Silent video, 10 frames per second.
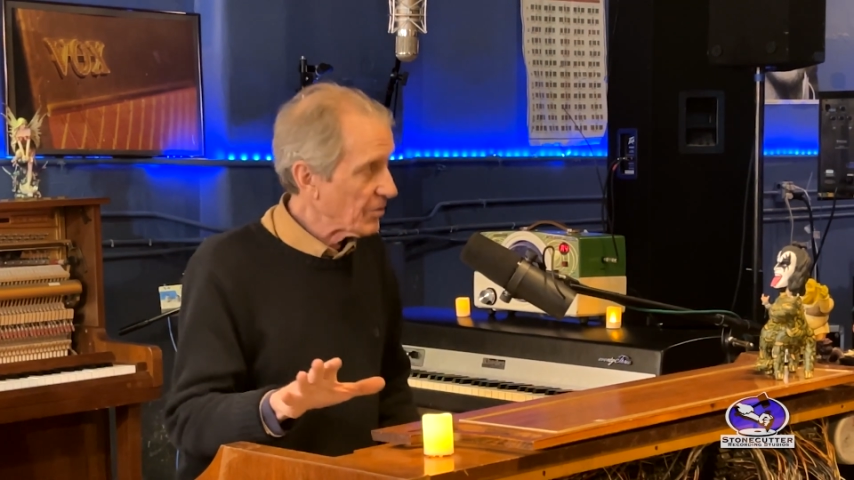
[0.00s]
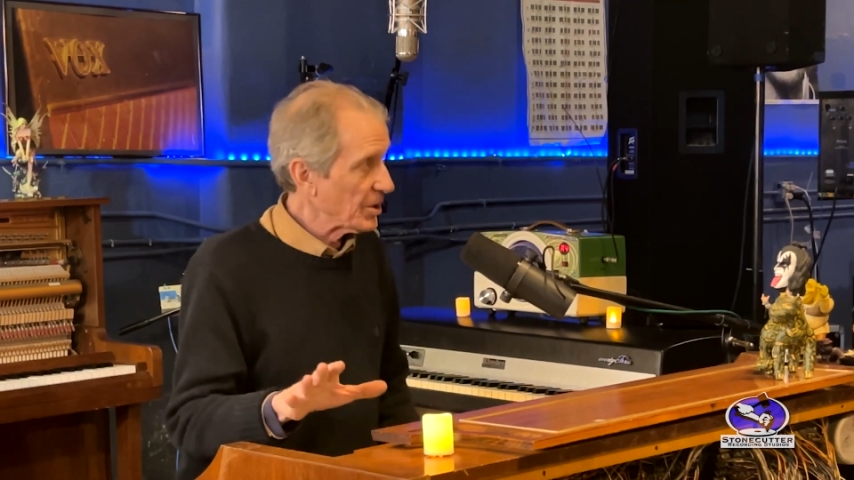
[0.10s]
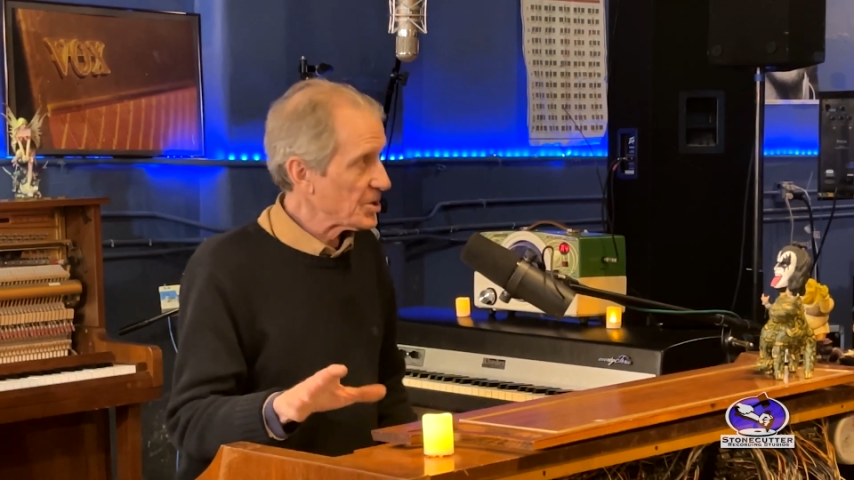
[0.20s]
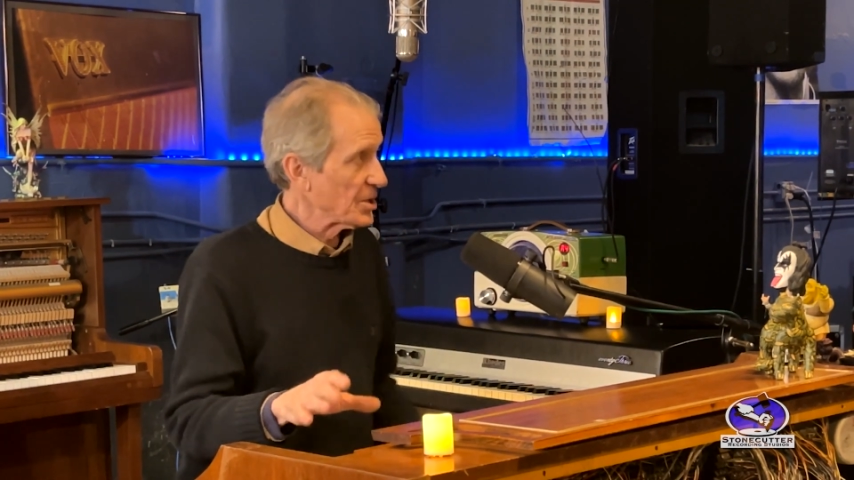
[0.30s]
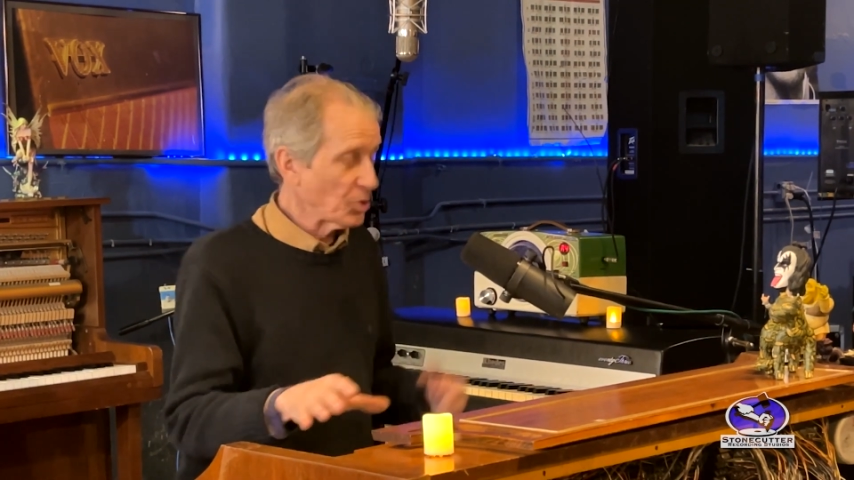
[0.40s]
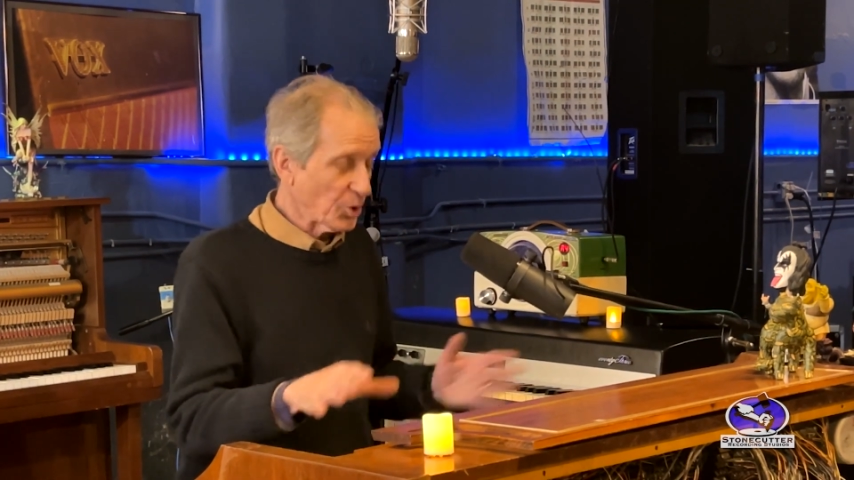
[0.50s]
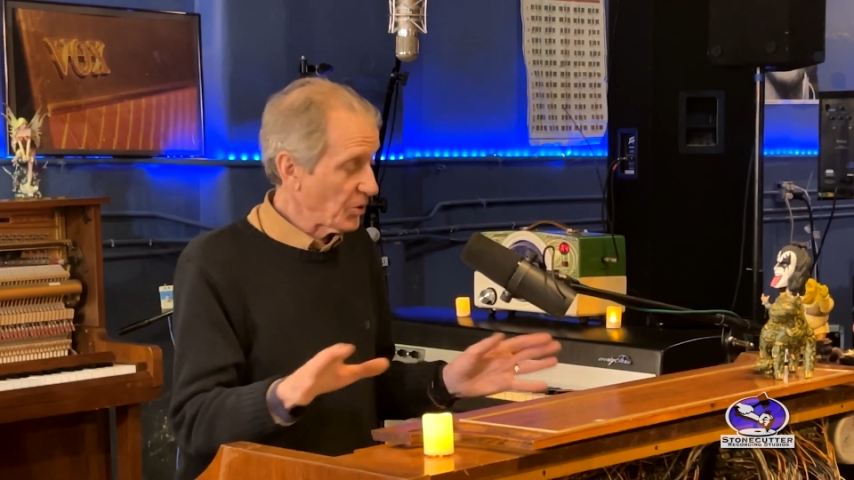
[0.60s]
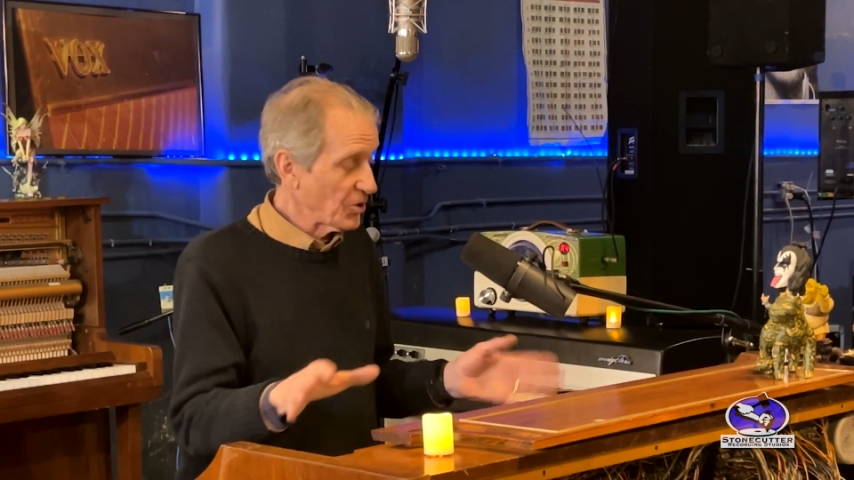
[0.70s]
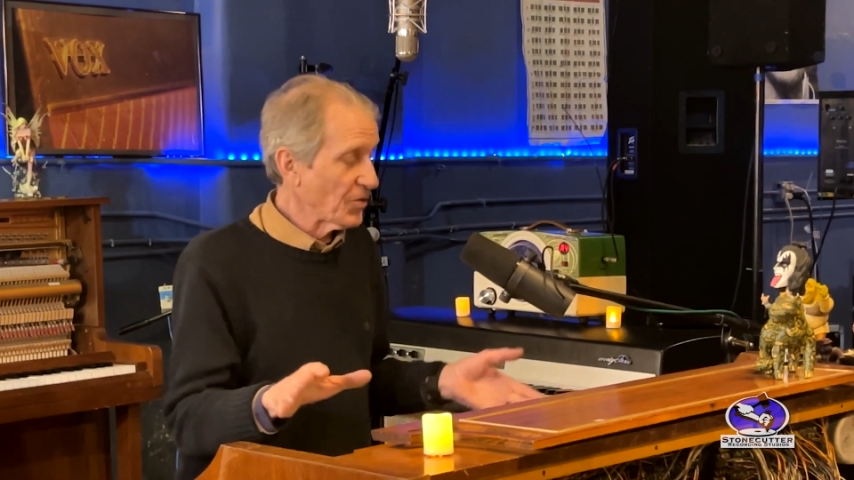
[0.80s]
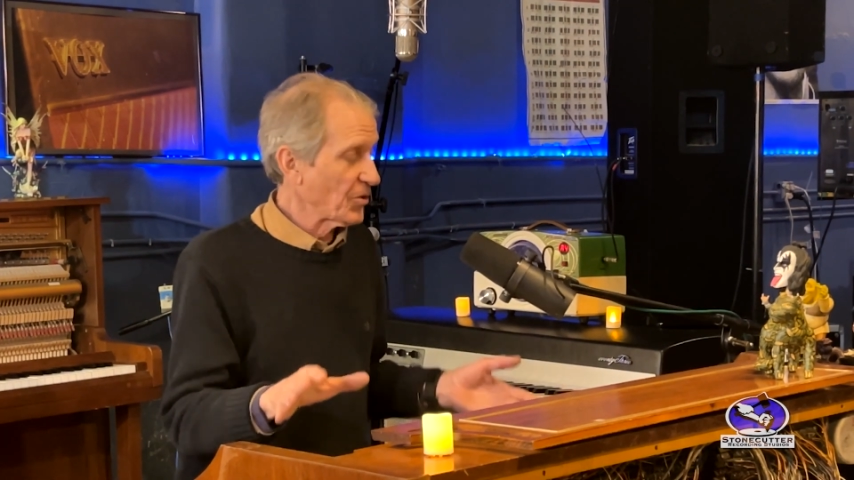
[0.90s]
and you've
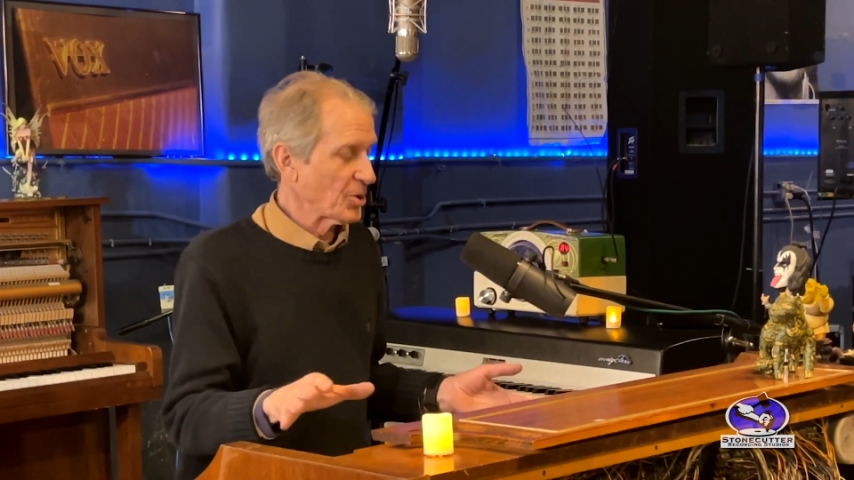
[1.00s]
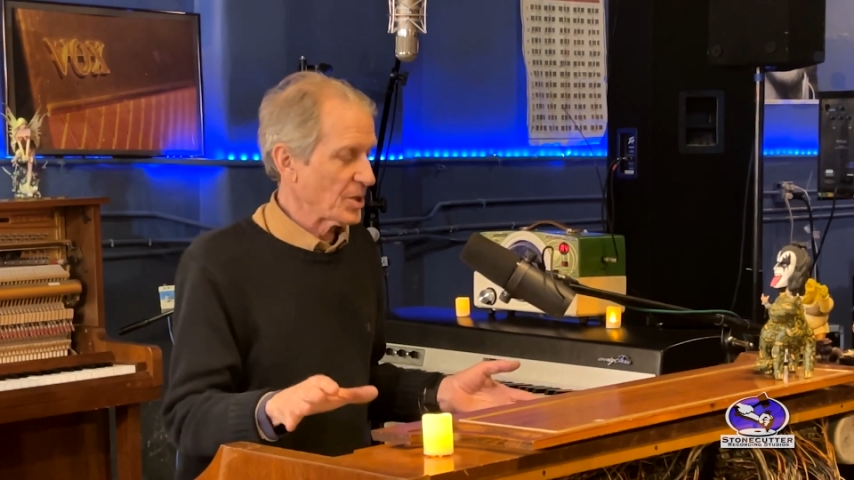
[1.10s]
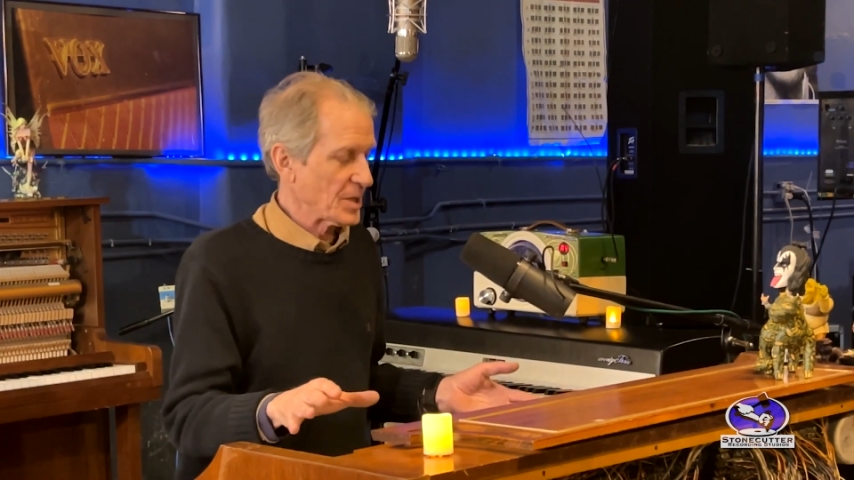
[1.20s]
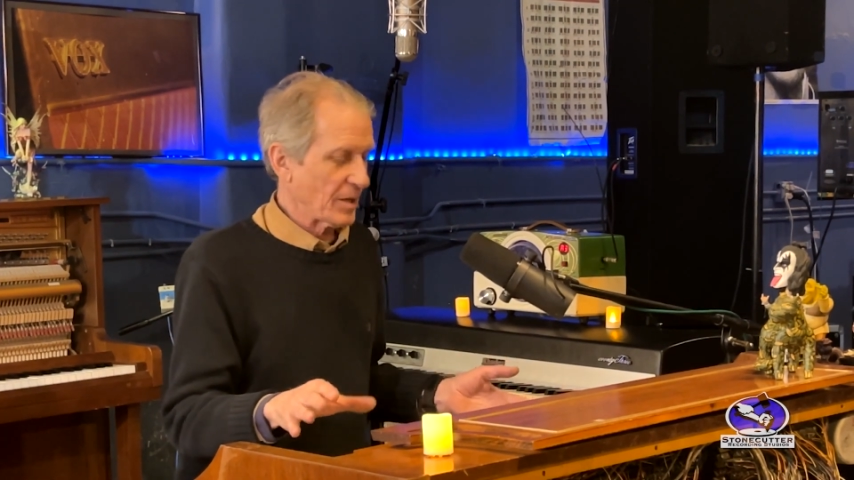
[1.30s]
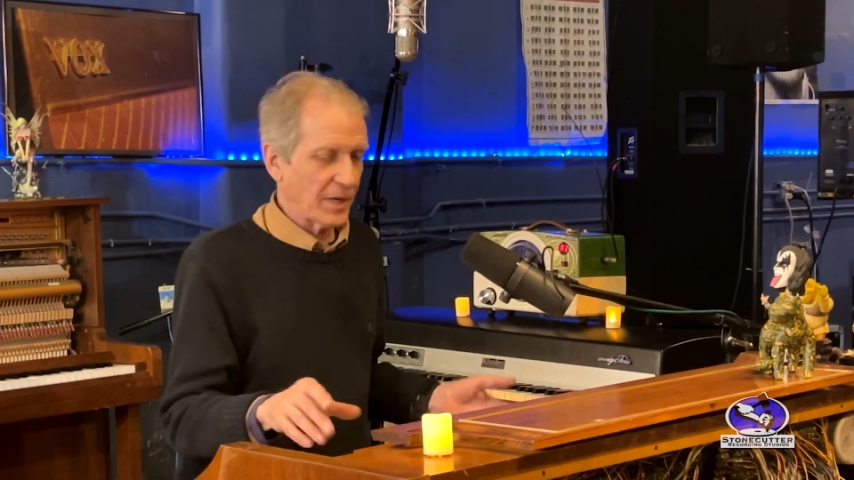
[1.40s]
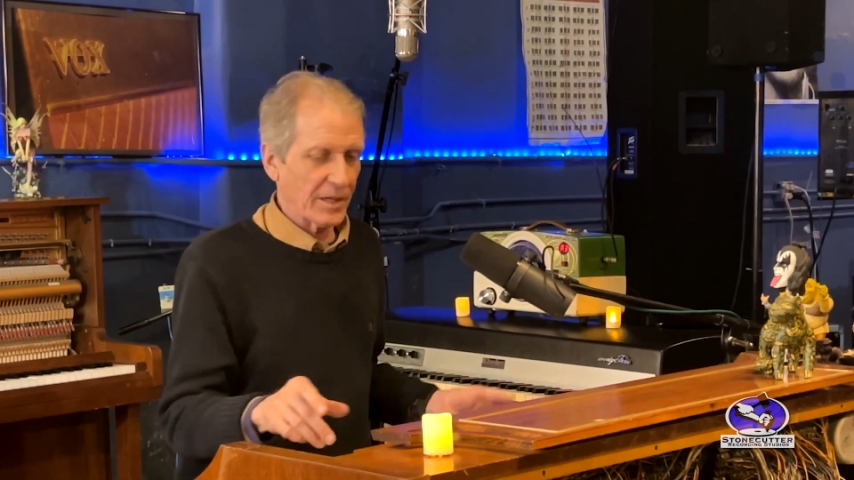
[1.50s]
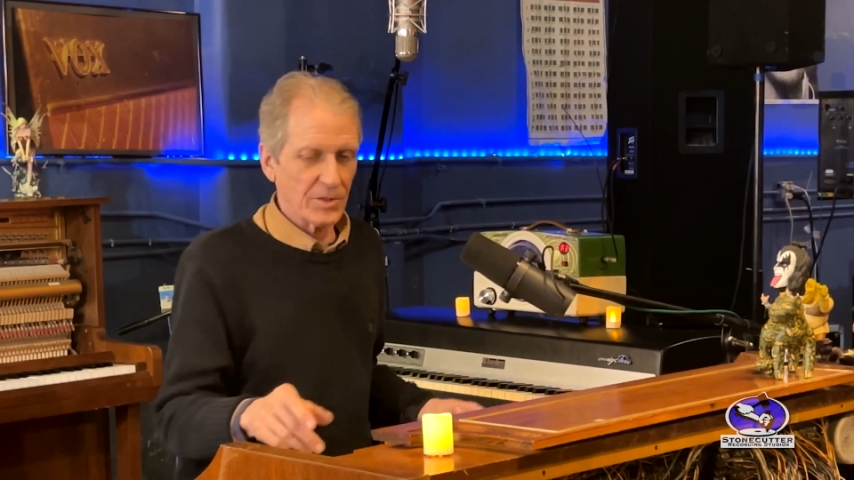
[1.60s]
heard this on records